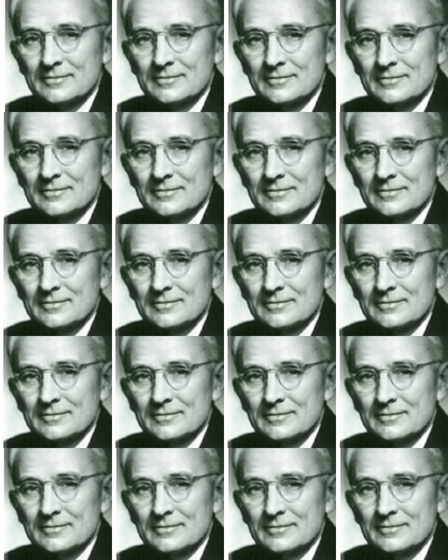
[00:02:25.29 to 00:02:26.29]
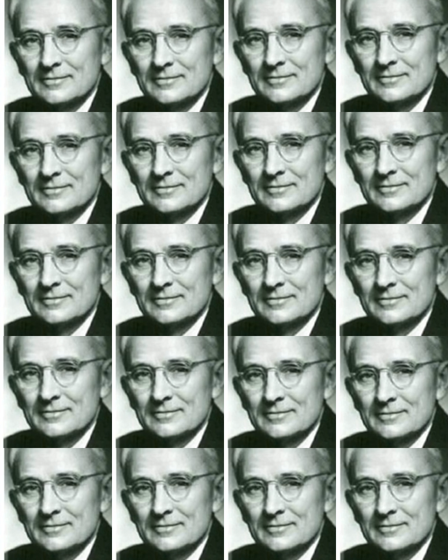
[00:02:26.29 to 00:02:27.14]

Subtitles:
Nothing is said.